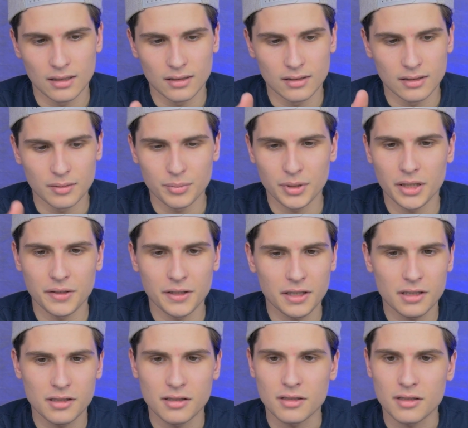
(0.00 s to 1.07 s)
The
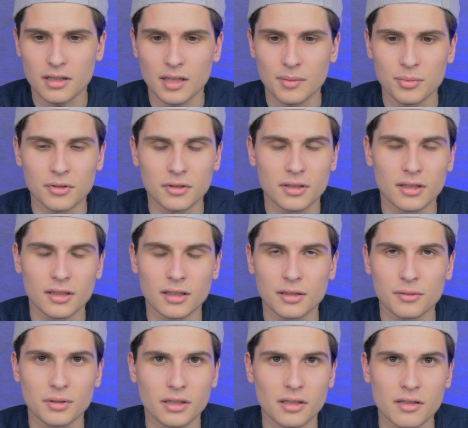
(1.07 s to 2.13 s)
bearings just keep your car
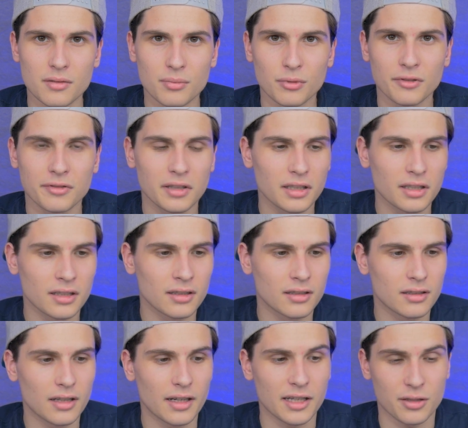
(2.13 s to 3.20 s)
running smoothly.
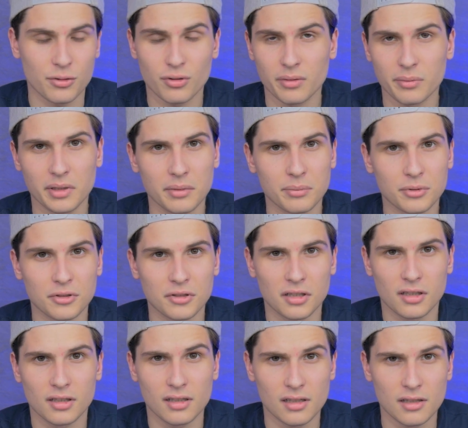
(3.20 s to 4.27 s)
Extremely
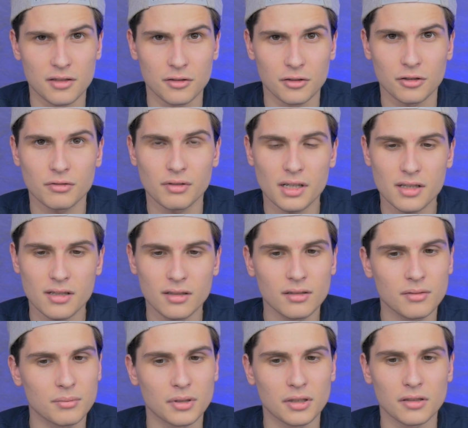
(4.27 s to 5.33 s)
important in stock racing,
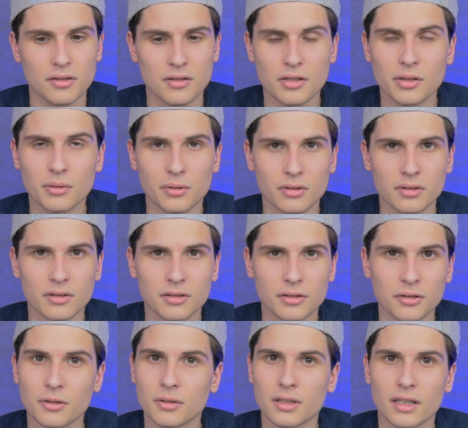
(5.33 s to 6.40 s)
because you want
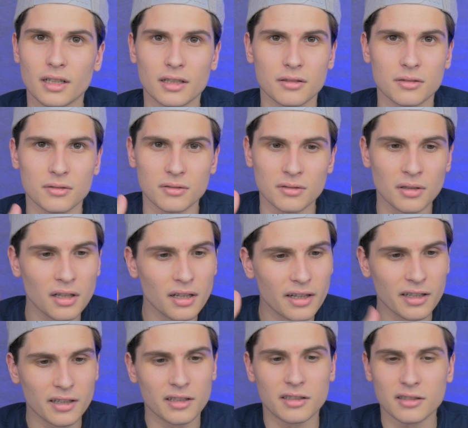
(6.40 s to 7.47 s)
your car to
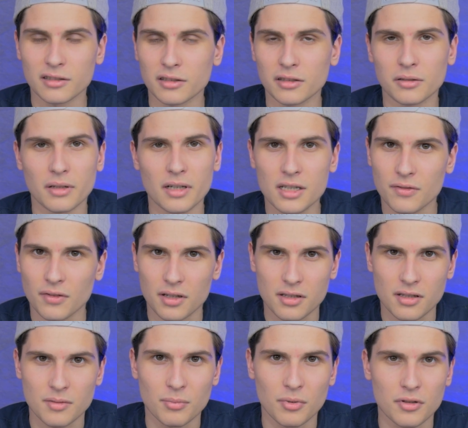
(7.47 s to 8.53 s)
go as fast
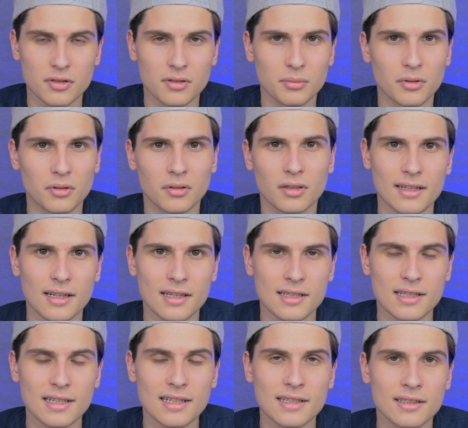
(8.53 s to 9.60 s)
as possible, as
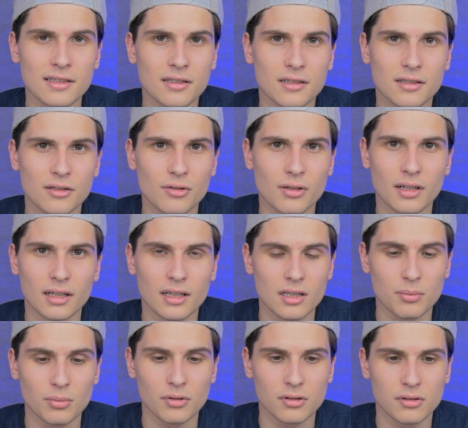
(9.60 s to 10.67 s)
least drag as
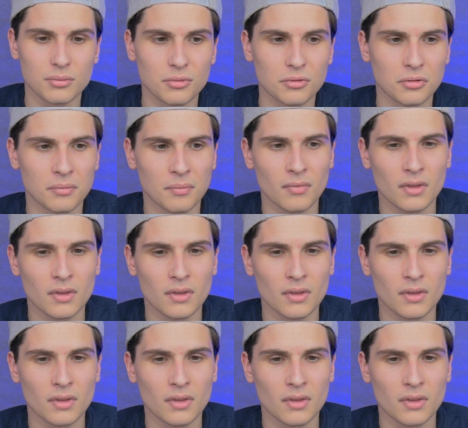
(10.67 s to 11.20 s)
possible.